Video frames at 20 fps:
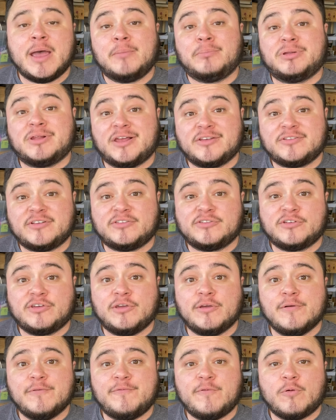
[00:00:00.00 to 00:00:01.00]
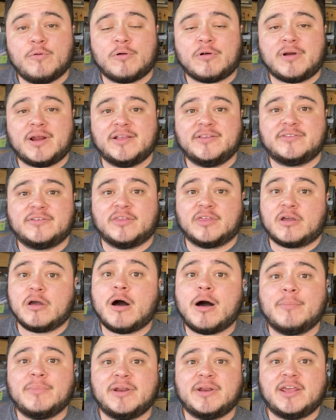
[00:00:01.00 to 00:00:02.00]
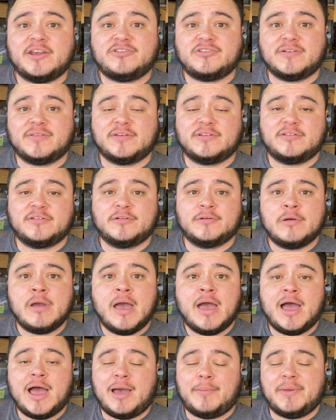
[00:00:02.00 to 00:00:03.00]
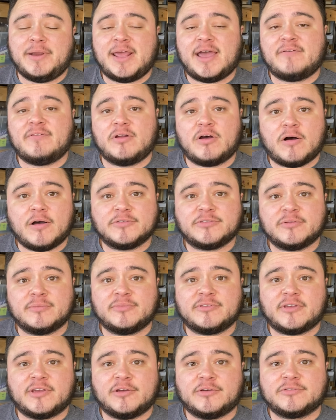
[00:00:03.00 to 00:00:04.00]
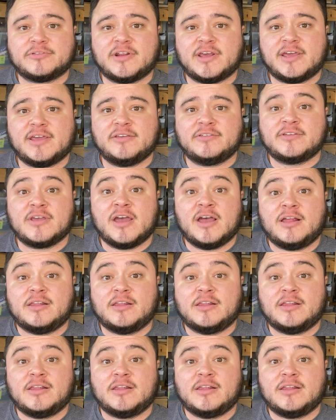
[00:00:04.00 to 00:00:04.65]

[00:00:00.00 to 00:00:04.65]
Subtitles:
Plus, it's Q4, and so the combination of the two, I've been having awesome sales days.